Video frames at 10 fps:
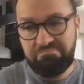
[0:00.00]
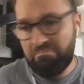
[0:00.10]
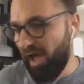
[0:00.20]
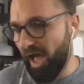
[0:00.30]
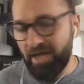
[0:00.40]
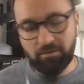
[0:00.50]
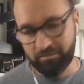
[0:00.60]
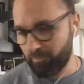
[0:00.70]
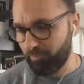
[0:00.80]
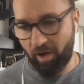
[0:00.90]
I don't have a
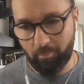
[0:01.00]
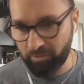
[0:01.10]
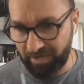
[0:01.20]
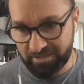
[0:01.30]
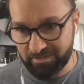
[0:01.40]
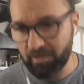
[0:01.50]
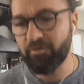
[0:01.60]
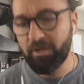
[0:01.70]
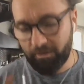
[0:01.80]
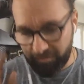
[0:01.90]
problem with that stuff.
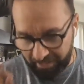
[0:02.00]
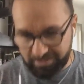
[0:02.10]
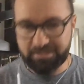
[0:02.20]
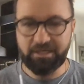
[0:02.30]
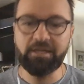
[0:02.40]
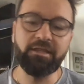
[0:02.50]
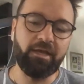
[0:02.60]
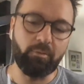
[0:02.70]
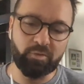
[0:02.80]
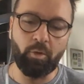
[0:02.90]
Hmm. The S and E thing
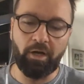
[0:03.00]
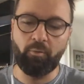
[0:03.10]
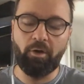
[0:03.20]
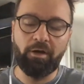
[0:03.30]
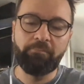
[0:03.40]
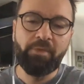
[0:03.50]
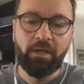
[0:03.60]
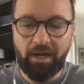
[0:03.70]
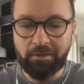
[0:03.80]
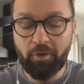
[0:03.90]
was one where I
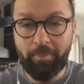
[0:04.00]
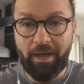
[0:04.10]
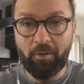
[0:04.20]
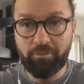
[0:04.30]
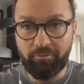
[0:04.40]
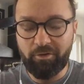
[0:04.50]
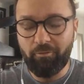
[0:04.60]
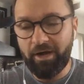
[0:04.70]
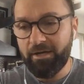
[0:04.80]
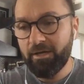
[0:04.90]
look back with
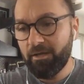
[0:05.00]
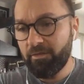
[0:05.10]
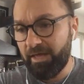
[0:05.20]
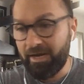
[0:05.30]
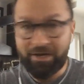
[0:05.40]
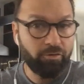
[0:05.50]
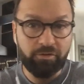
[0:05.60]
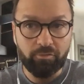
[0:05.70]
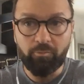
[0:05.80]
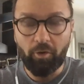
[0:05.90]
regret that I couldn't do more.